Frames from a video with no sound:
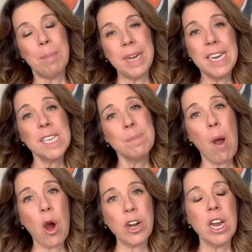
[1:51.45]
but it is
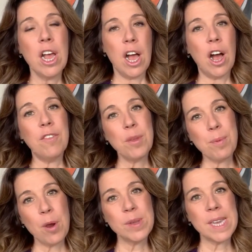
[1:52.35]
part of the
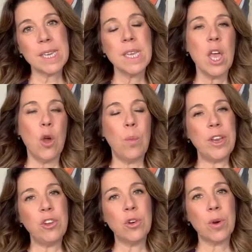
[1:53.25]
process
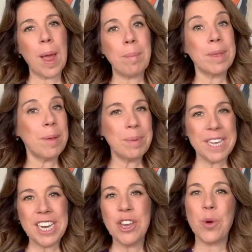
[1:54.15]
when you're
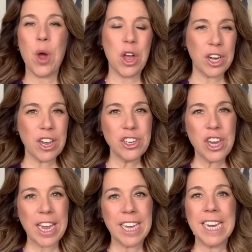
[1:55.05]
completing your online
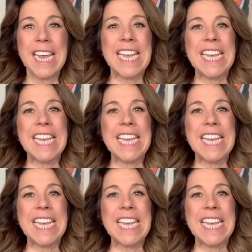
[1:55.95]
check-in.